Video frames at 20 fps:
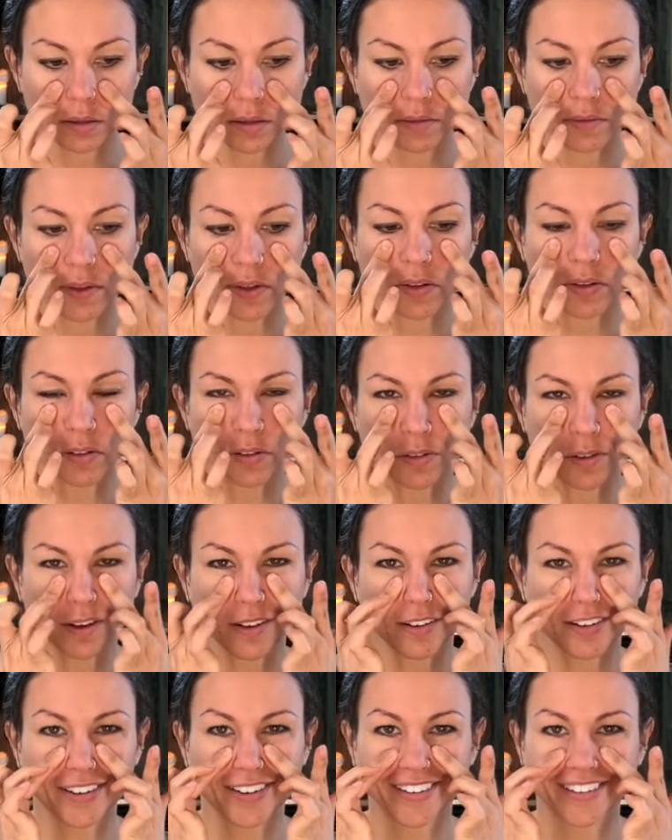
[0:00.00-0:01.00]
Feels so
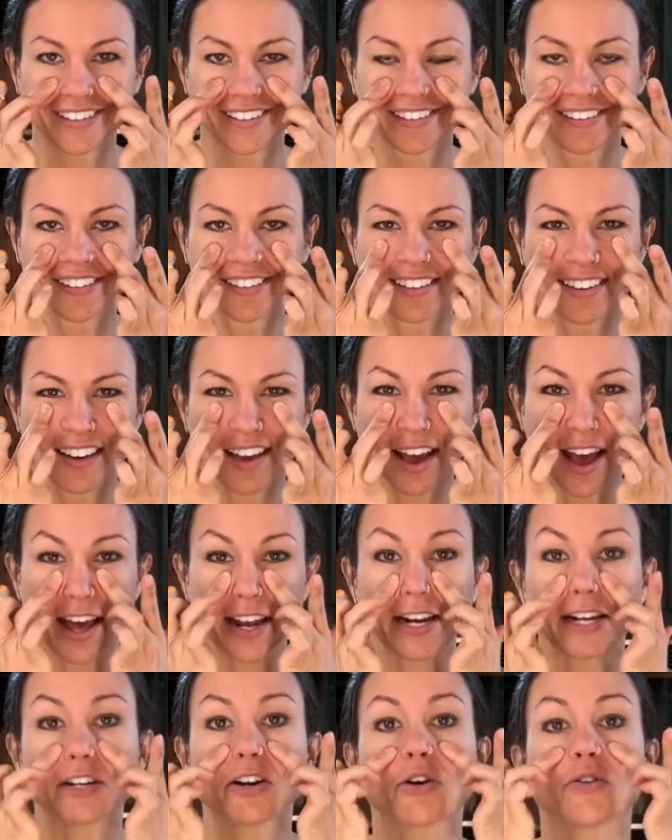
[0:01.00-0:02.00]
good. And
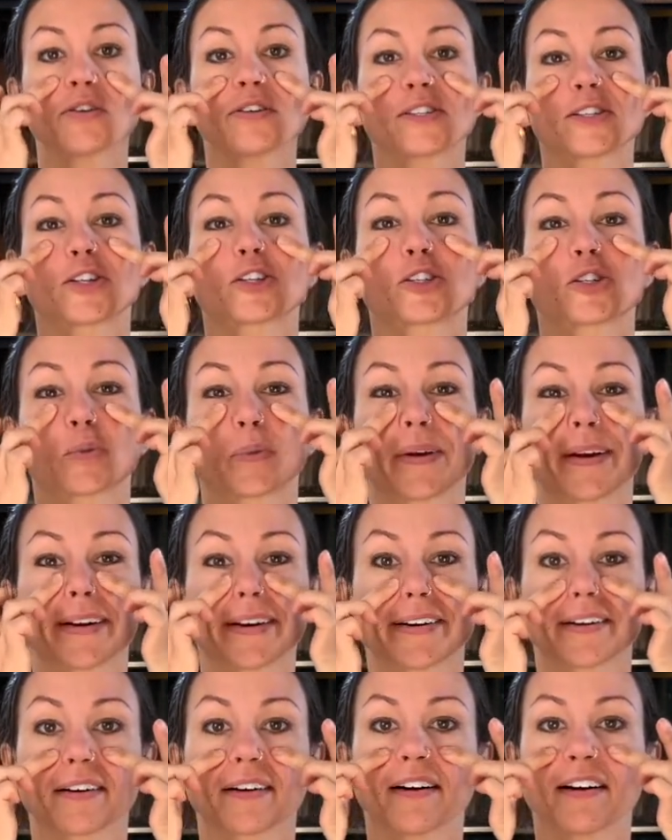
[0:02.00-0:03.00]
I know this looks
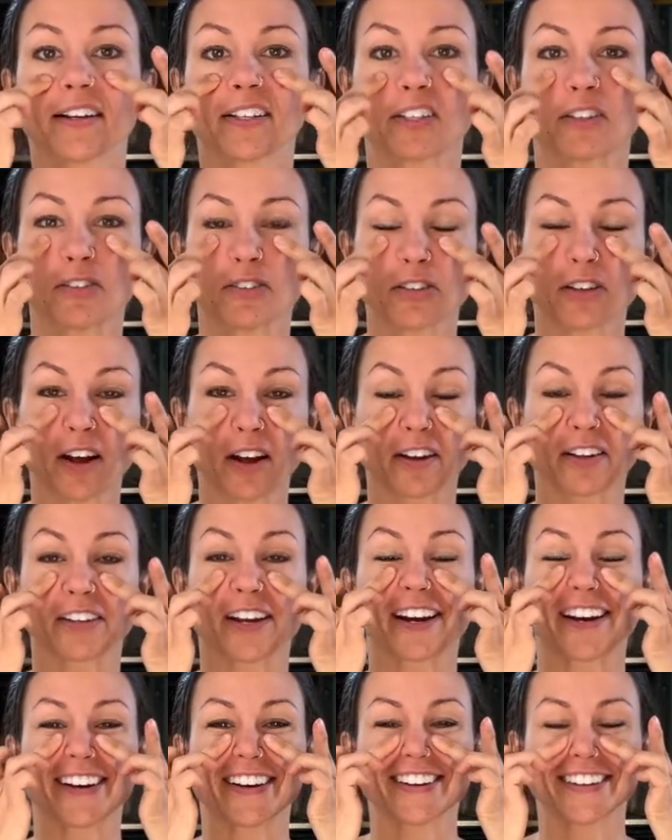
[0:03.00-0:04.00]
weird on YouTube,
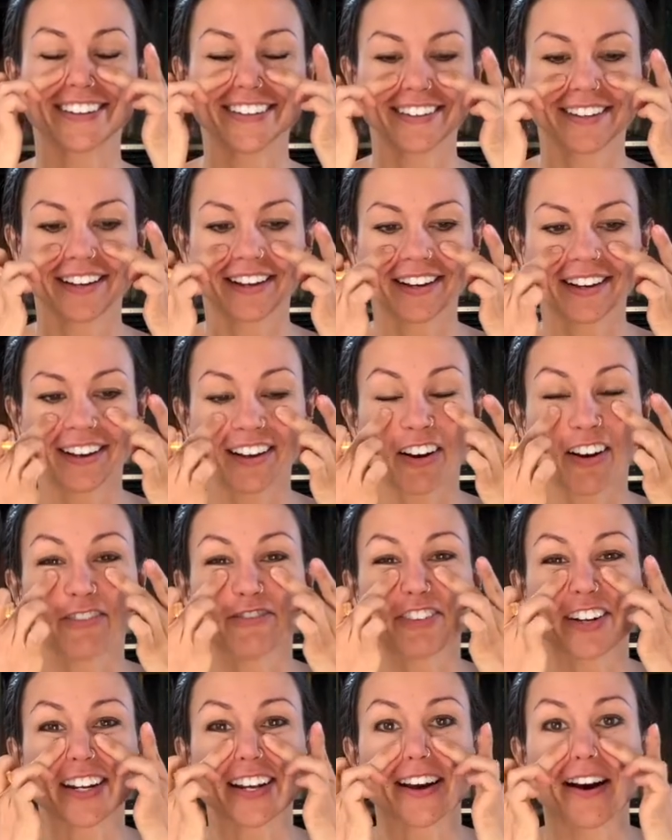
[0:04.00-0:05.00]
on
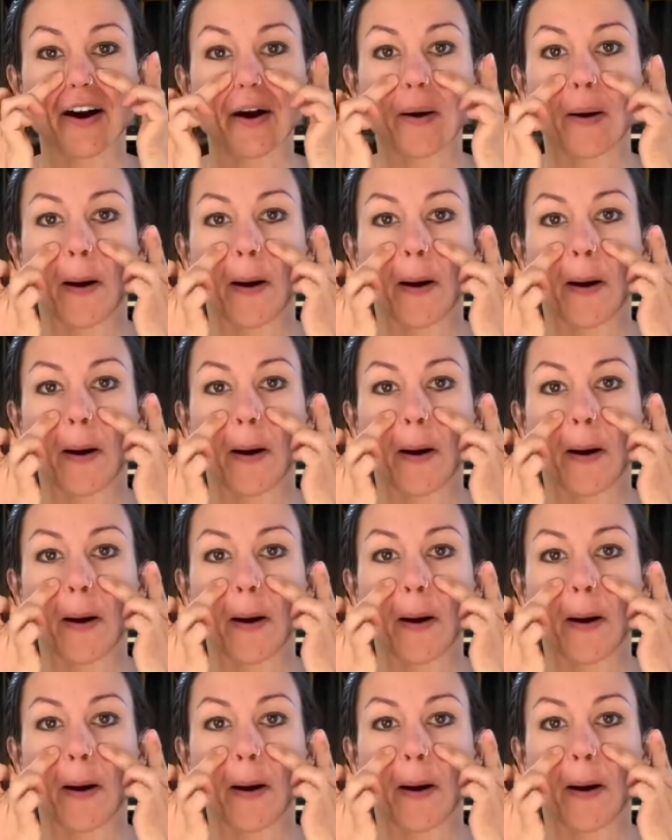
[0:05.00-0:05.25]
video.